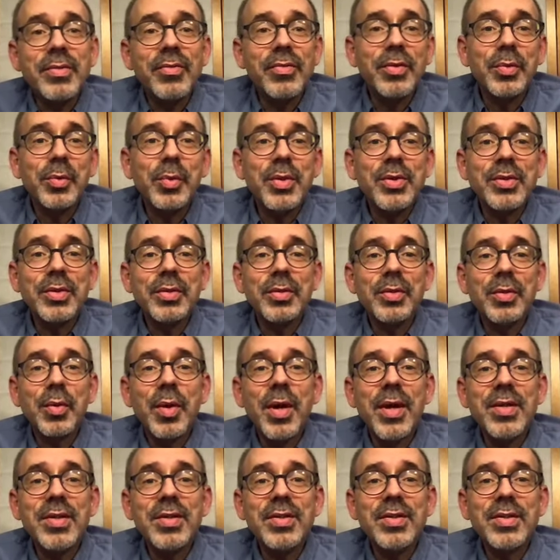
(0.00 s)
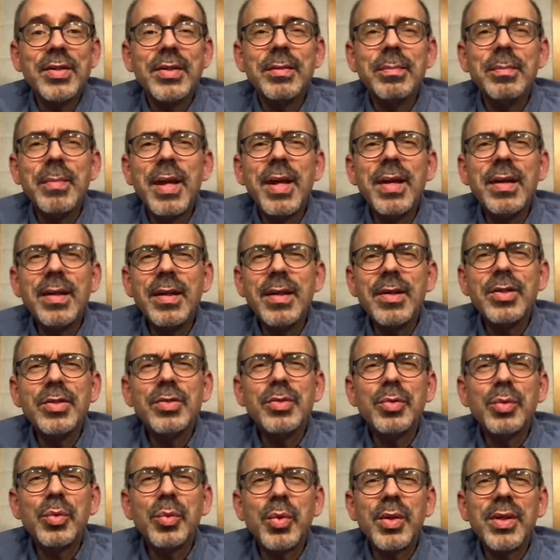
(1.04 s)
of the risen Christ that made
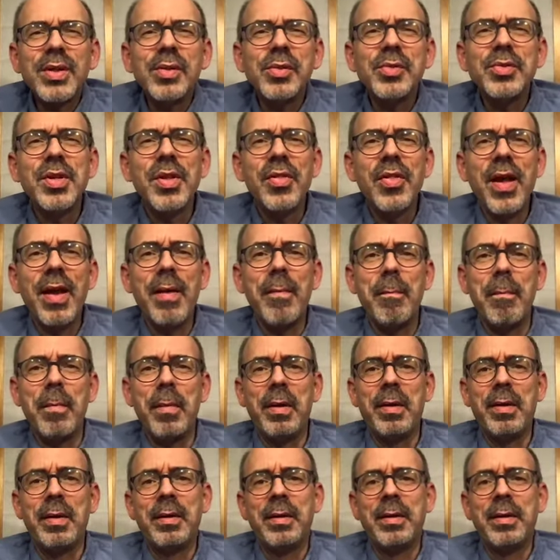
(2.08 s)
Easter real to them.